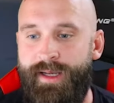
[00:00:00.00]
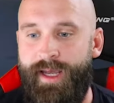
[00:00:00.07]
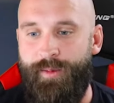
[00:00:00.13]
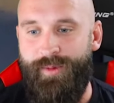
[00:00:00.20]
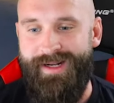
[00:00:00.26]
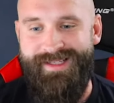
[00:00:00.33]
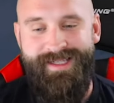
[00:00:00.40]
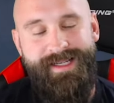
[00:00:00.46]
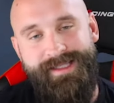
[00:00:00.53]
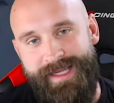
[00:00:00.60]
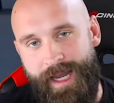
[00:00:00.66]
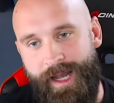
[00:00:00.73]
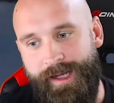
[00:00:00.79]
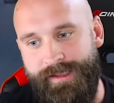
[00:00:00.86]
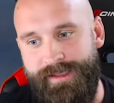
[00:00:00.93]
And when I say
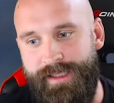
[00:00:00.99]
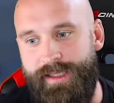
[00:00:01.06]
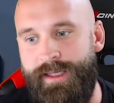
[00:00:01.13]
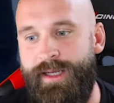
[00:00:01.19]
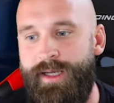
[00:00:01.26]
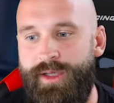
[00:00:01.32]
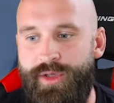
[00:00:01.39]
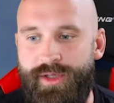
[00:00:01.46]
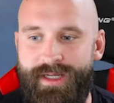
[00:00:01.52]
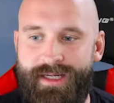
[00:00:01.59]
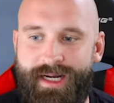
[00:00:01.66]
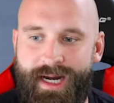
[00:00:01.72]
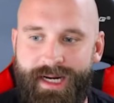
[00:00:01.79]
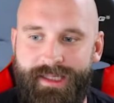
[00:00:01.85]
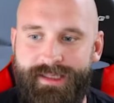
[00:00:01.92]
taxi, you can
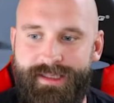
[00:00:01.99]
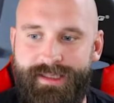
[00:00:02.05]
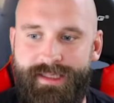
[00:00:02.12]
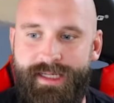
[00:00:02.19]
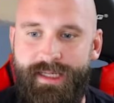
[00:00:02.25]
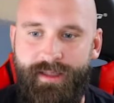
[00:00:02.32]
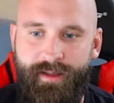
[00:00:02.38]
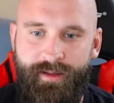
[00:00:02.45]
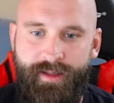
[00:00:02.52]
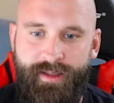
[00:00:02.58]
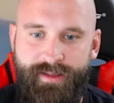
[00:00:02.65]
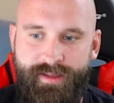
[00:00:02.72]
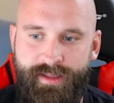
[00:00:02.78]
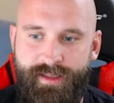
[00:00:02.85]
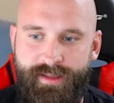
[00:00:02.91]
kind of see, that
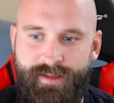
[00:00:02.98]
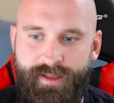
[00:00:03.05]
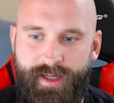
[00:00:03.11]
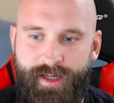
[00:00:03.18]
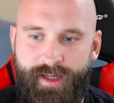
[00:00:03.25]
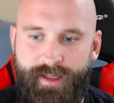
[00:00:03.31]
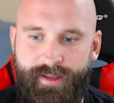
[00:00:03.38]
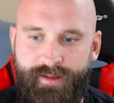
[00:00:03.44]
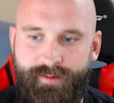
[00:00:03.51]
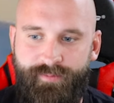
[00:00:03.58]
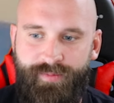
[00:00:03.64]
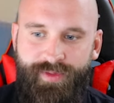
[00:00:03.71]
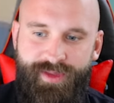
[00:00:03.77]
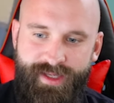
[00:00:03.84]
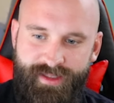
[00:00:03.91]
it's his uh,
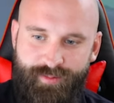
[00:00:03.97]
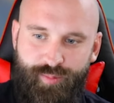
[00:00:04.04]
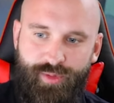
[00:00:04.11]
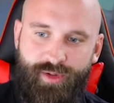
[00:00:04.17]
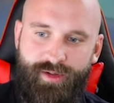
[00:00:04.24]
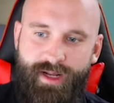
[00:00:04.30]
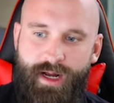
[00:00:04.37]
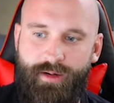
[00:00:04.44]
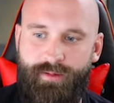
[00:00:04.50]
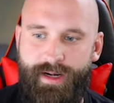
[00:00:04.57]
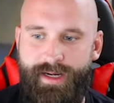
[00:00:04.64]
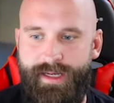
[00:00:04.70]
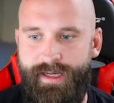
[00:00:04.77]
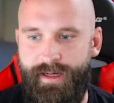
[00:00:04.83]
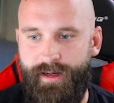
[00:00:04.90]
things blurred out
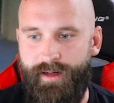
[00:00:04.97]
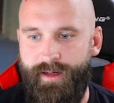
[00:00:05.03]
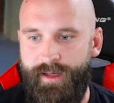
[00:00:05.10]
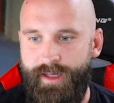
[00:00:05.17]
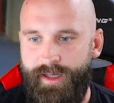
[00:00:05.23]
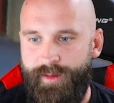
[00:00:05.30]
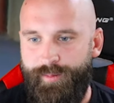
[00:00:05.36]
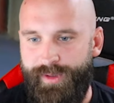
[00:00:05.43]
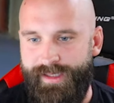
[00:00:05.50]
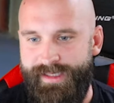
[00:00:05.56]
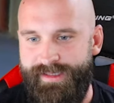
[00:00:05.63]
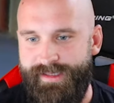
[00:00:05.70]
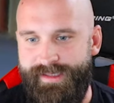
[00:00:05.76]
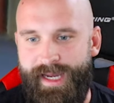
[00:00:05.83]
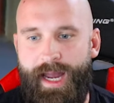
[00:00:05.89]
right here, but
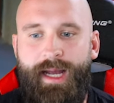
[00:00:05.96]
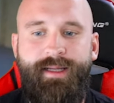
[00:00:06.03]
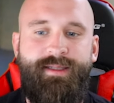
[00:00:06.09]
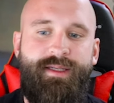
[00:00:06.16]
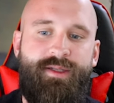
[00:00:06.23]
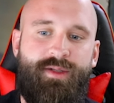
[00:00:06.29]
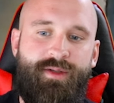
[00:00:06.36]
he's a taxi.